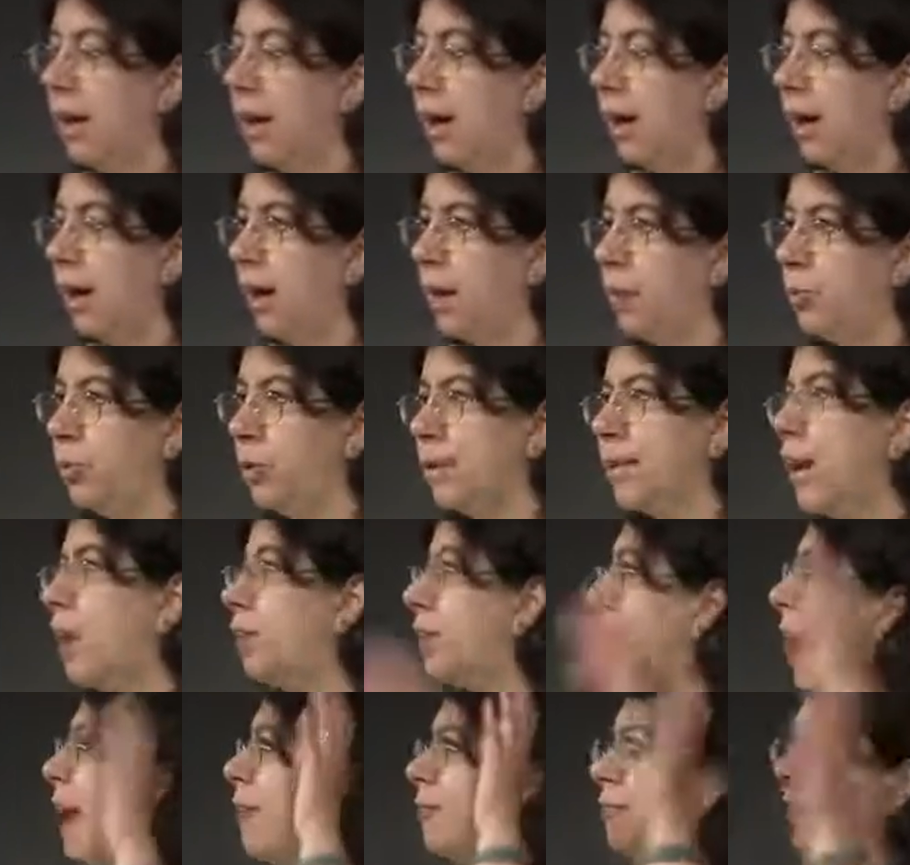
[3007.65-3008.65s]
uh,
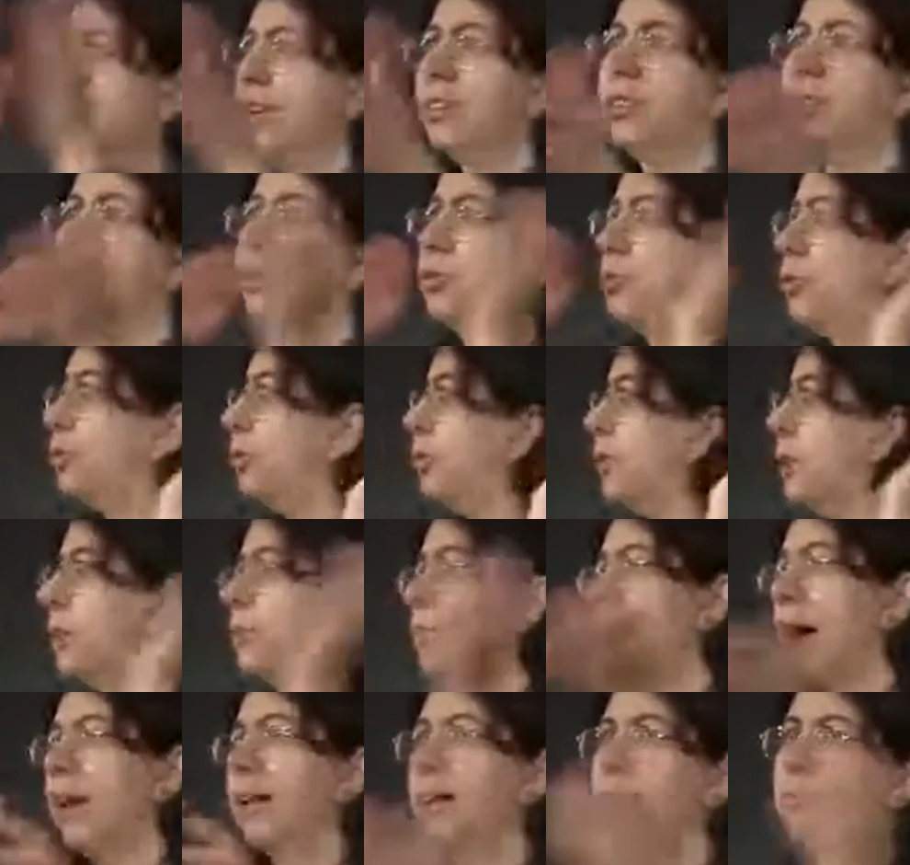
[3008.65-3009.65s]
without having to do some
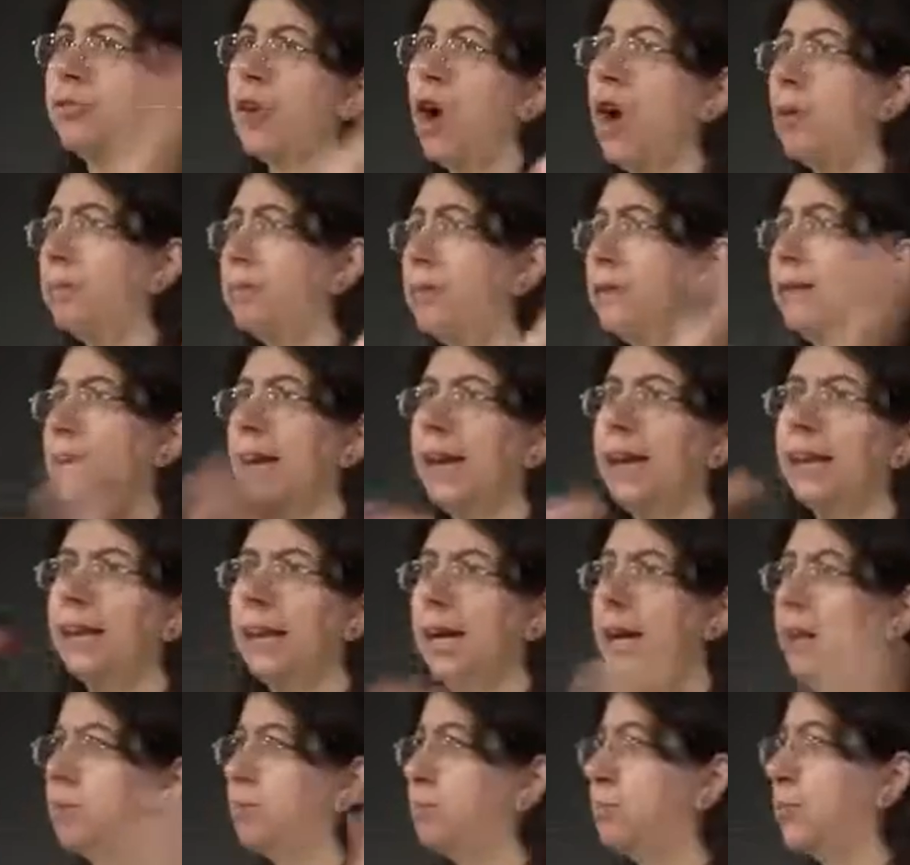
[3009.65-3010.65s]
kind of
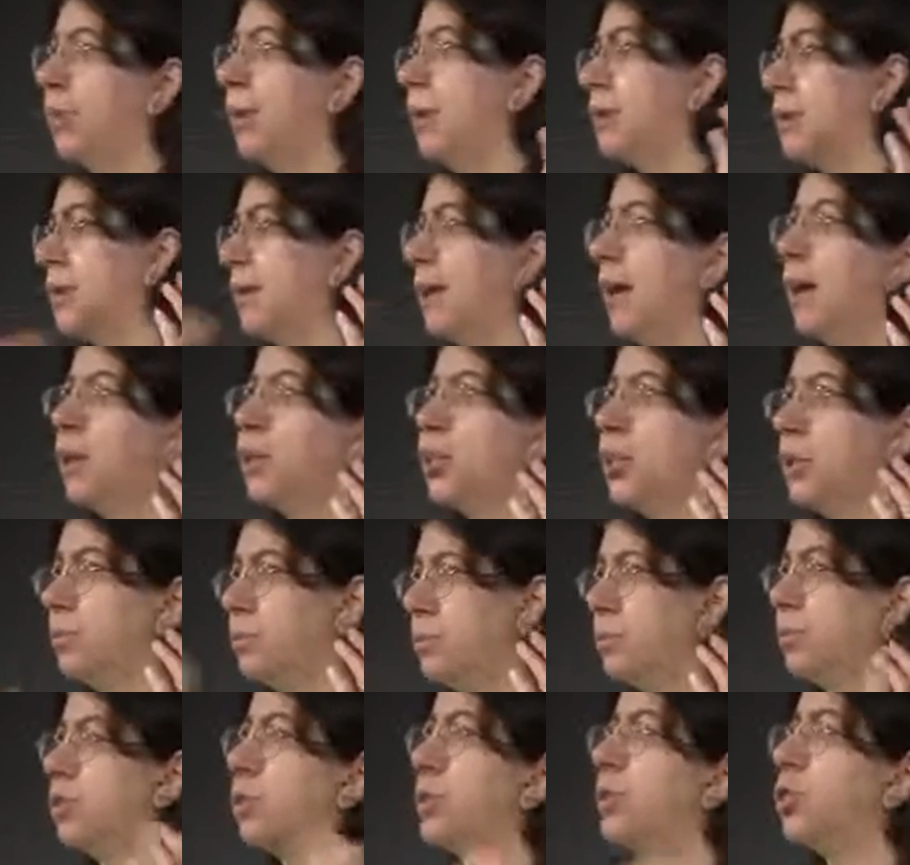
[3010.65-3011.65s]
complicated pre-selection
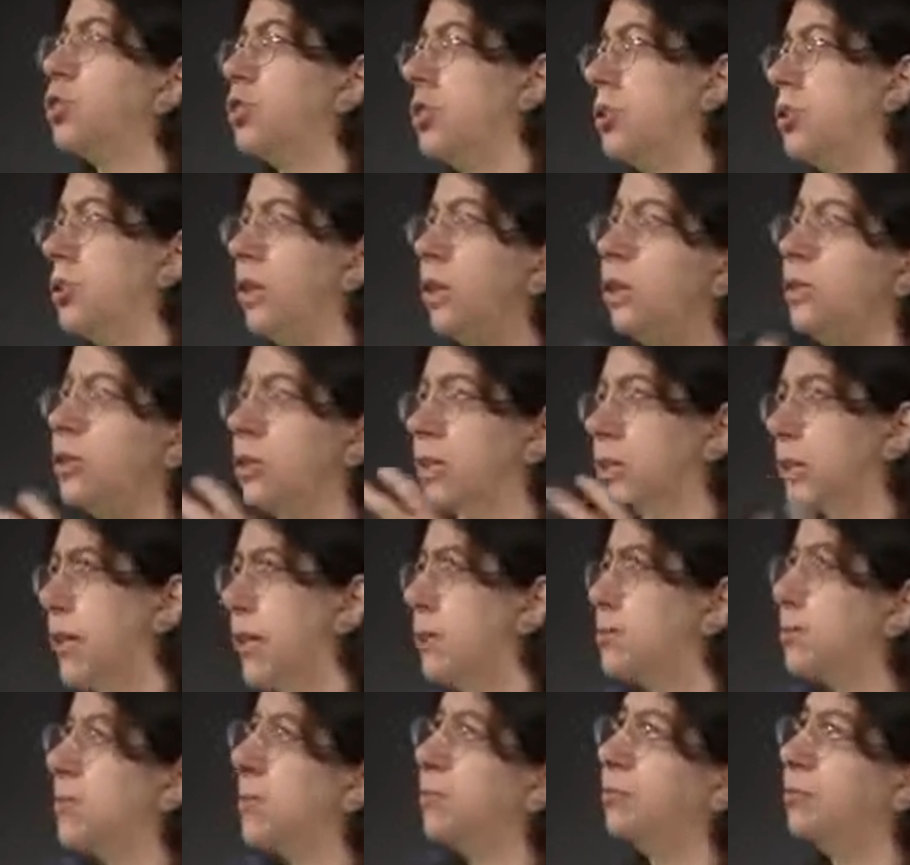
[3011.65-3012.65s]
procedure where you just
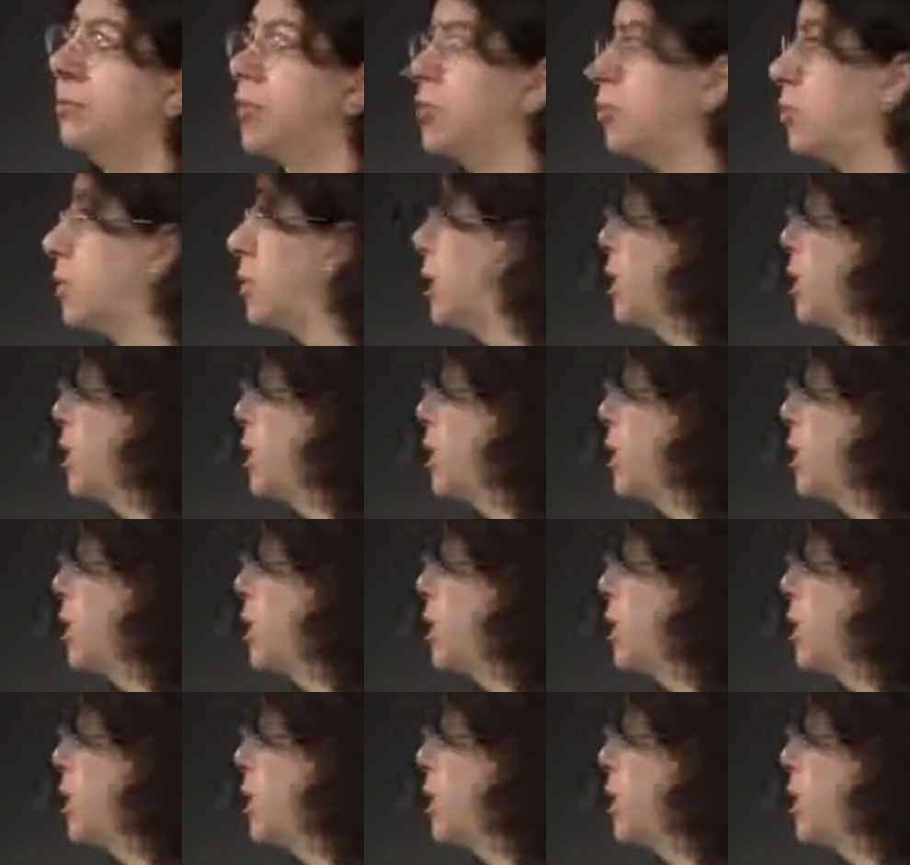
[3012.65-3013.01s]
keep some features